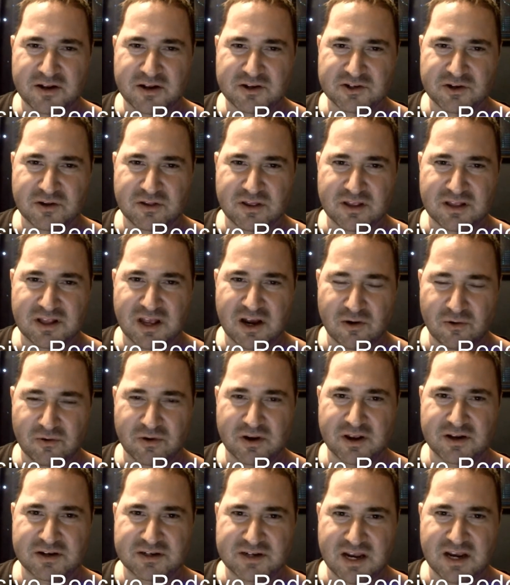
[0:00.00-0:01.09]
so that they don't
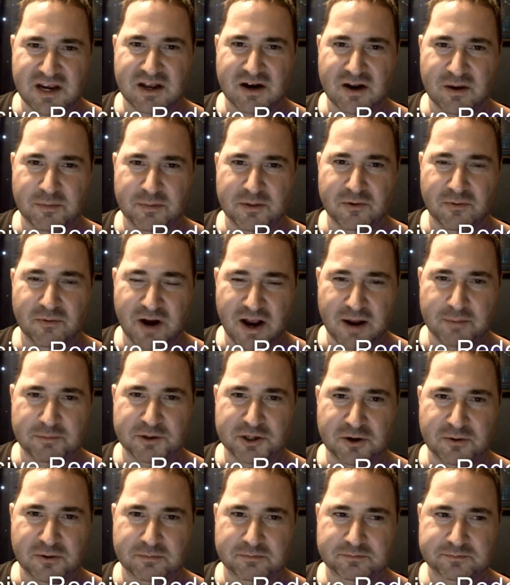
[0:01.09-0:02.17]
get taken up in the rapture.
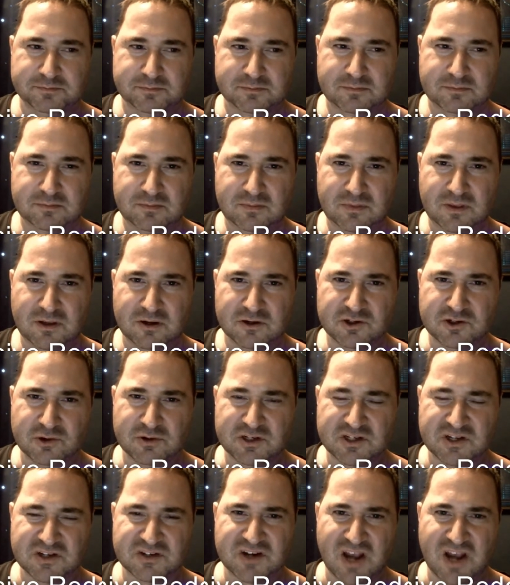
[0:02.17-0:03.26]
So it's
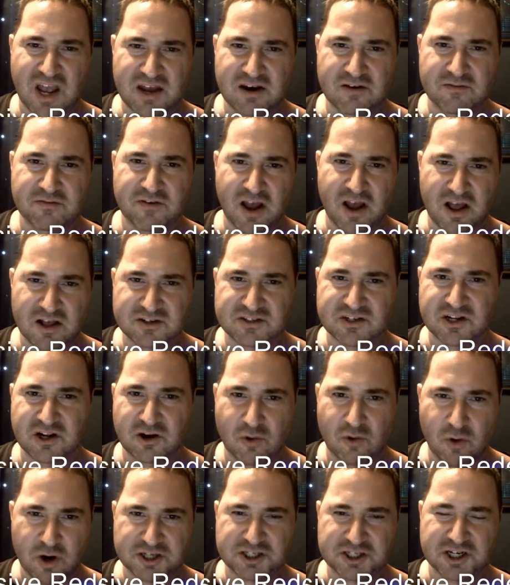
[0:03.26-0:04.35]
this kind of constant
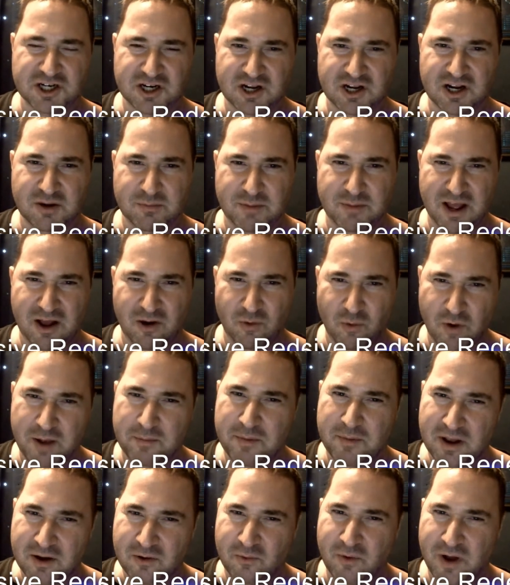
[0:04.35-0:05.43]
questioning about when
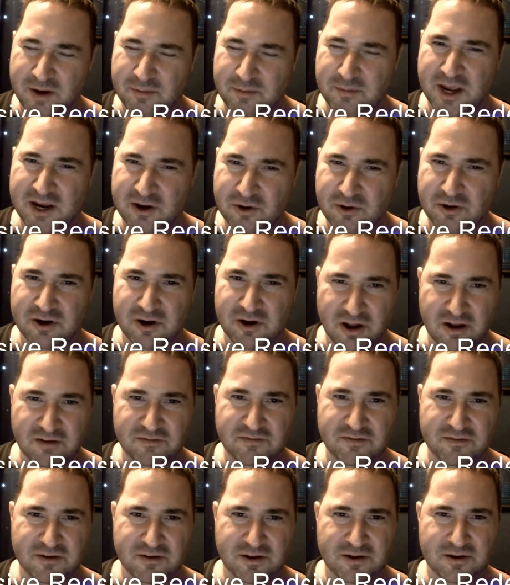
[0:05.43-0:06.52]
am I good enough?
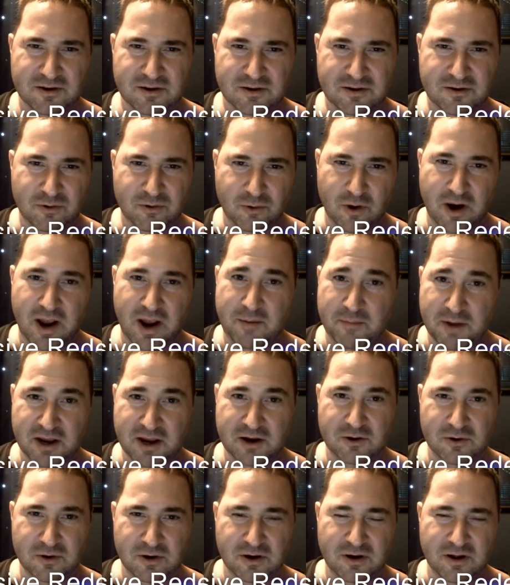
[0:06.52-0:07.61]
Or am I
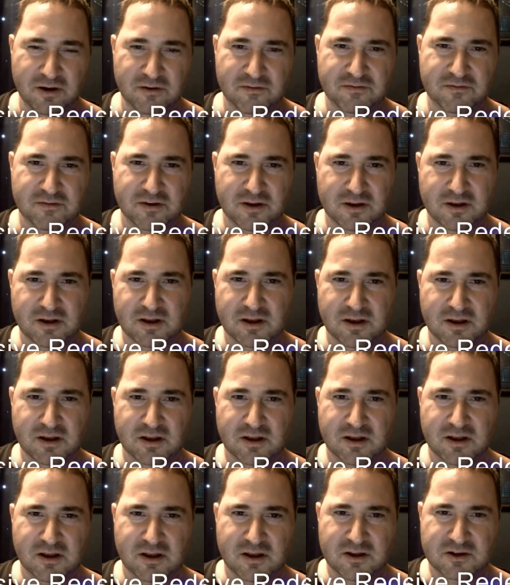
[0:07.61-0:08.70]
good enough?
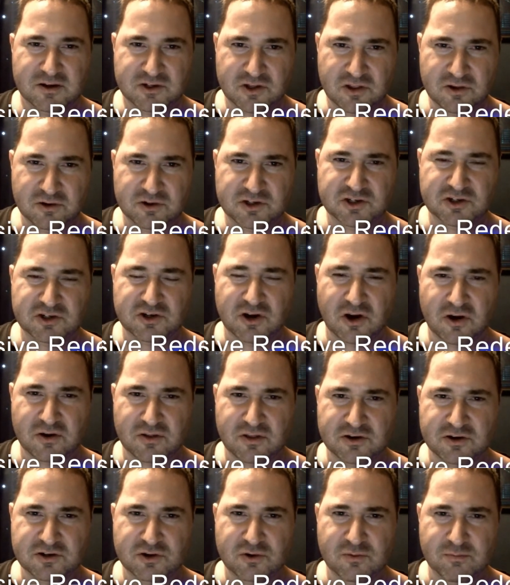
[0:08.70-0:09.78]
So those are the
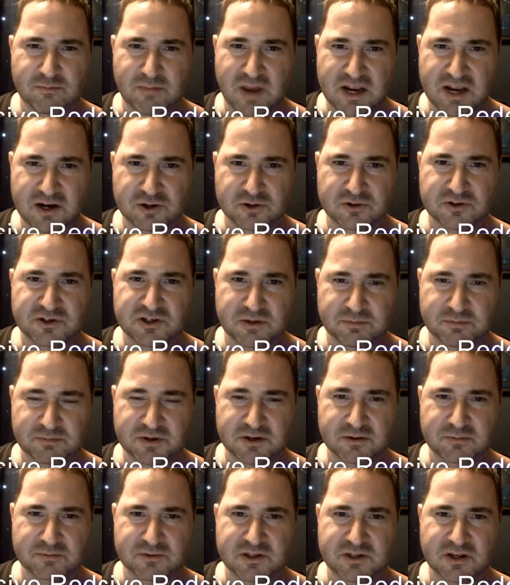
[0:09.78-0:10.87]
two major
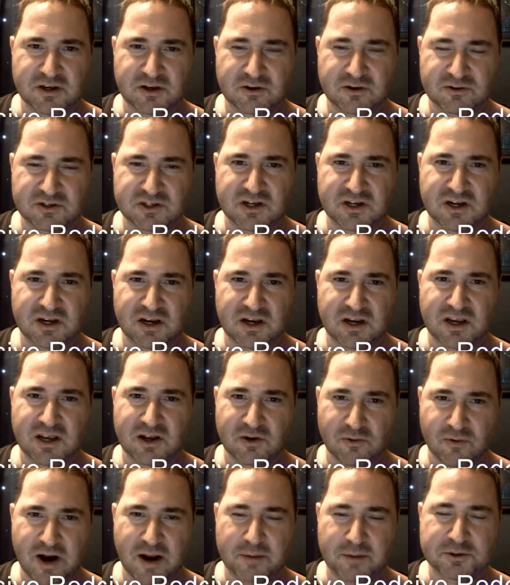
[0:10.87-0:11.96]
symptoms that you see in
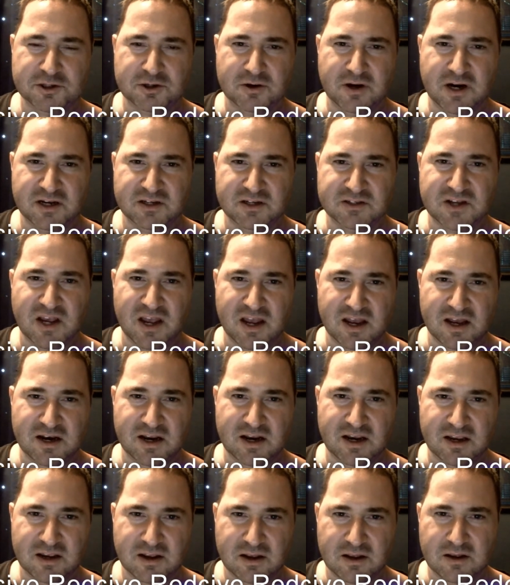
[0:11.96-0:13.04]
rapture
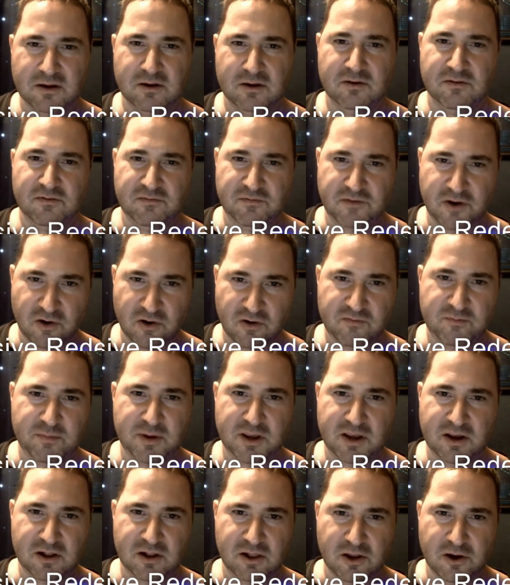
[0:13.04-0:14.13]
anxiety. Fear of
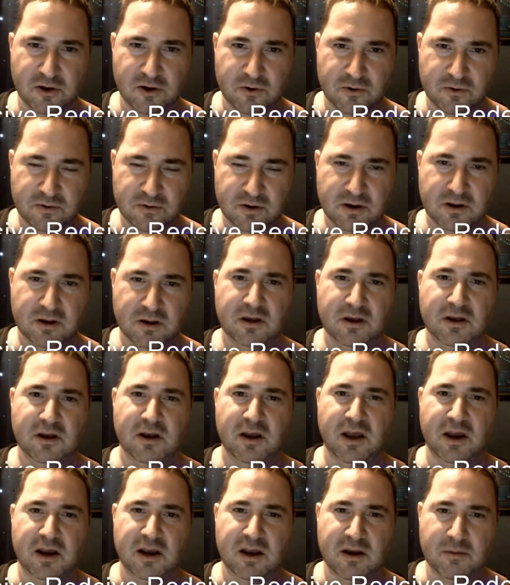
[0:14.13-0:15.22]
being alone
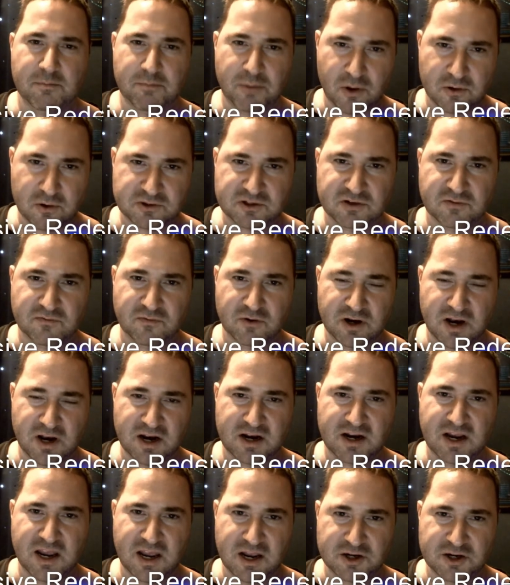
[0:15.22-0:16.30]
and compulsive
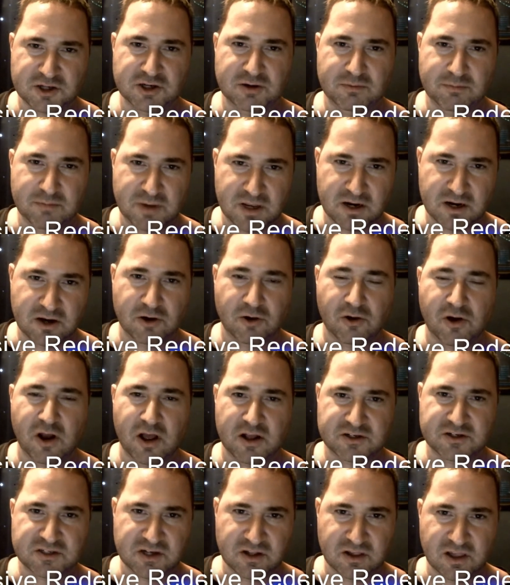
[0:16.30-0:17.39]
rededication, meaning you're
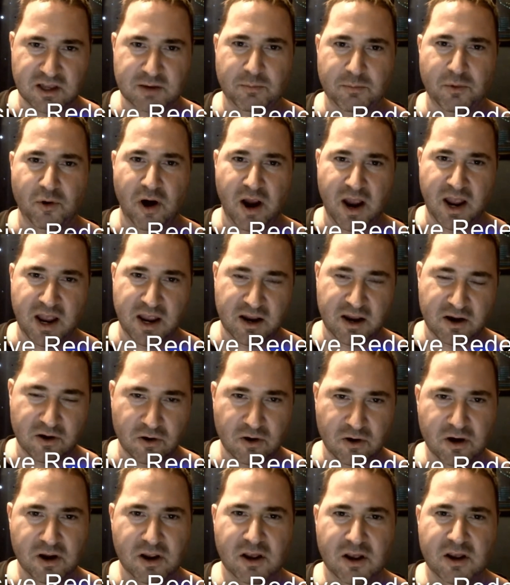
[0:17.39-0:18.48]
constantly praying or
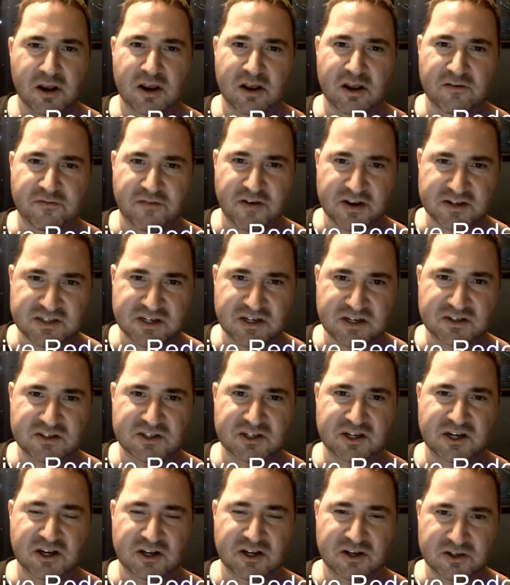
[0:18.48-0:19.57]
confessing
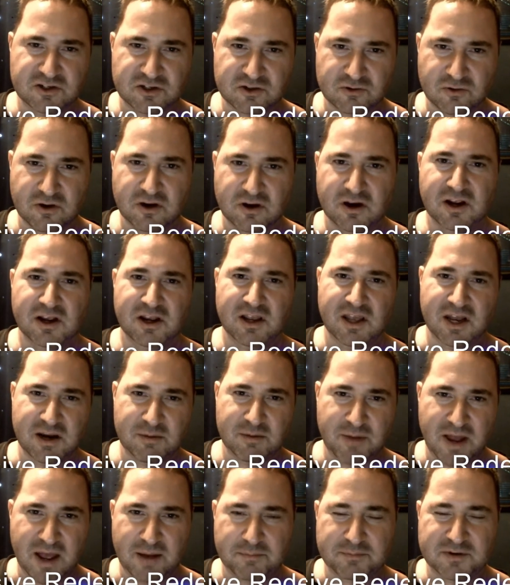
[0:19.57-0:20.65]
sins or getting
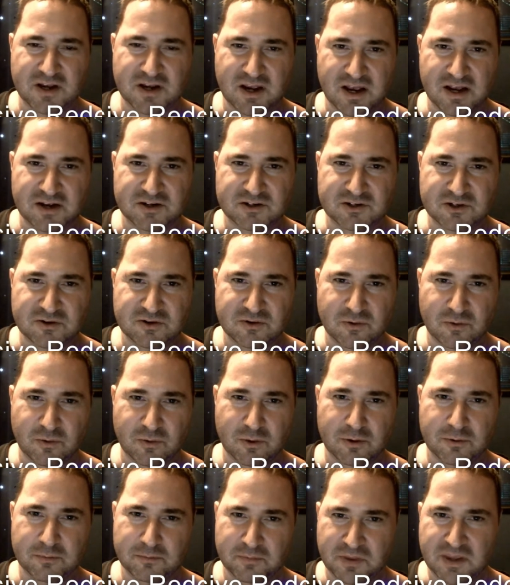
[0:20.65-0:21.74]
baptized
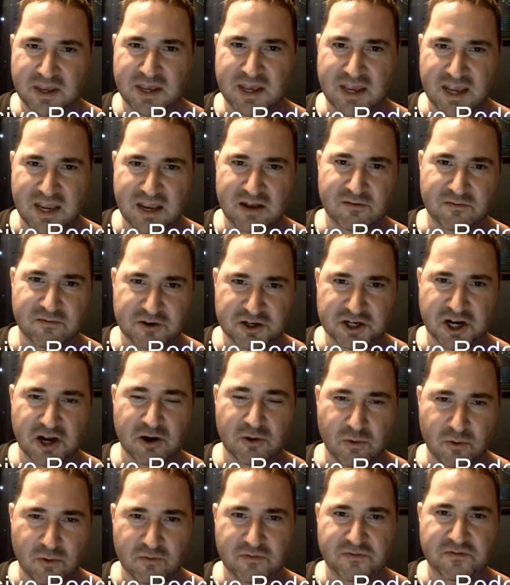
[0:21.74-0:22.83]
or in
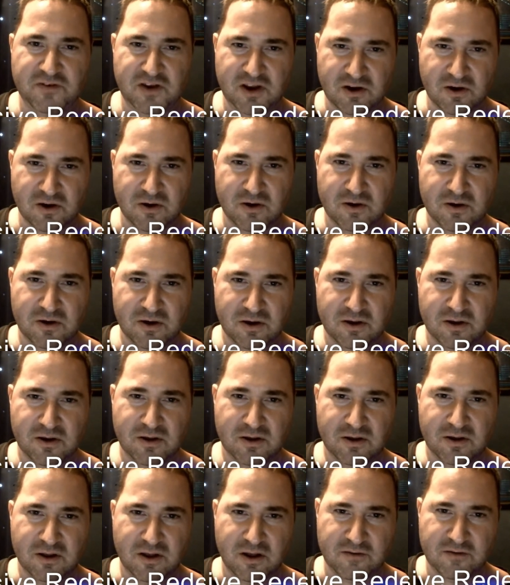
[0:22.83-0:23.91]
general fear
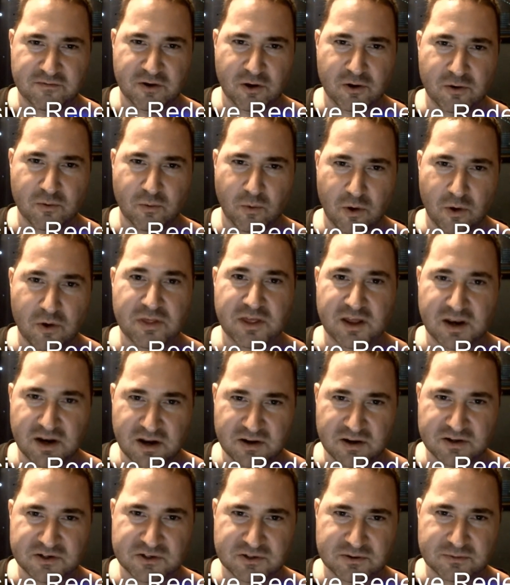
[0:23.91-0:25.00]
of your
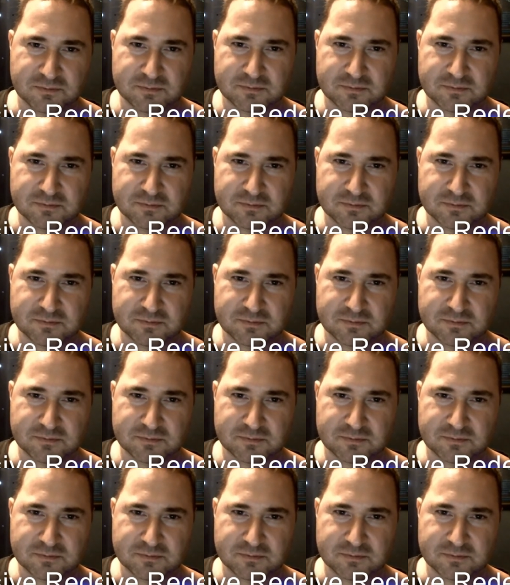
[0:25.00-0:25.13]
worthiness.